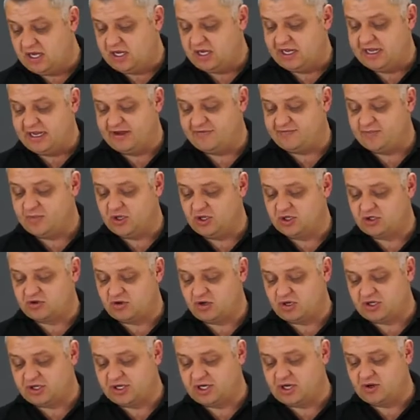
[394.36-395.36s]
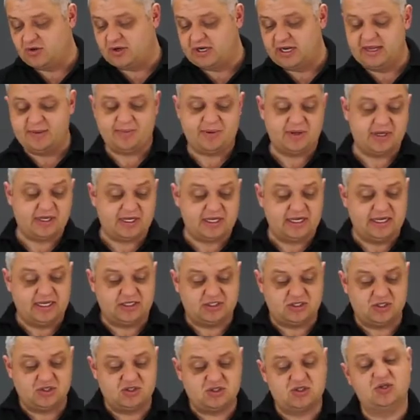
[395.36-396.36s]
I have my crocodile clip
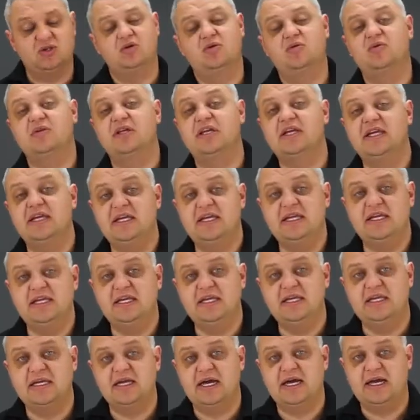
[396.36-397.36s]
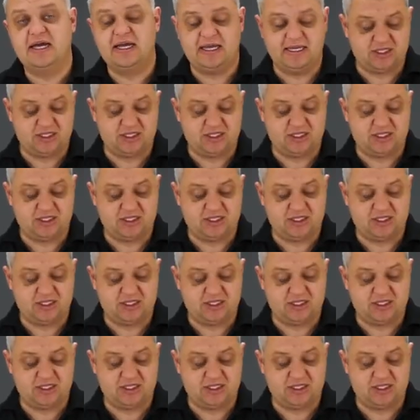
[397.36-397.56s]
connected to the